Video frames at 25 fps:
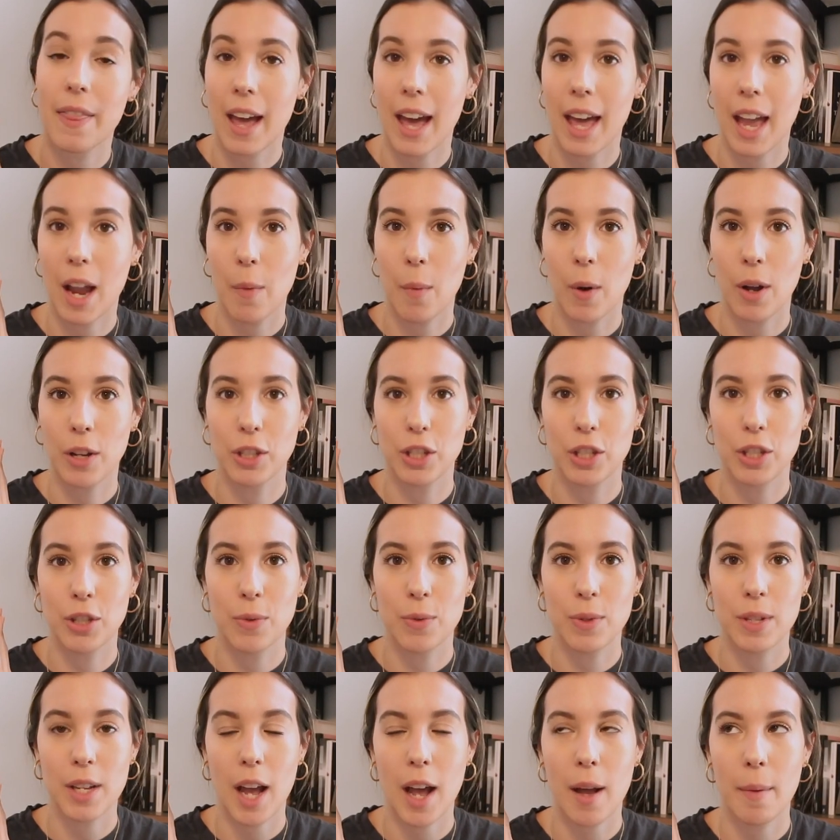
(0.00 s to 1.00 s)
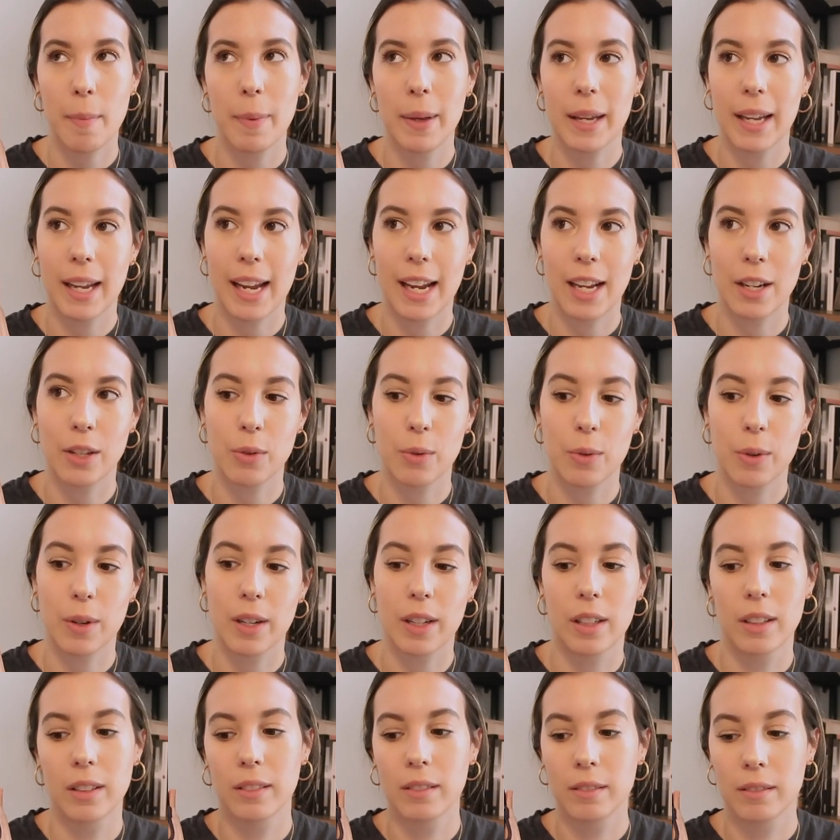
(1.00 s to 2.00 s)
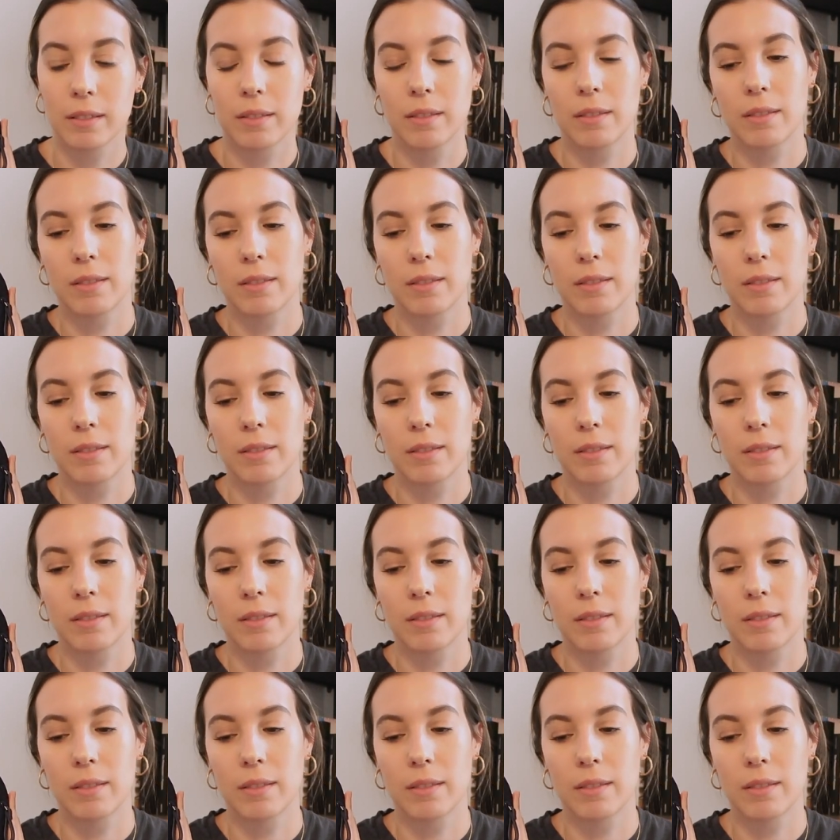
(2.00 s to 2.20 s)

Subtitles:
that I want to use up and or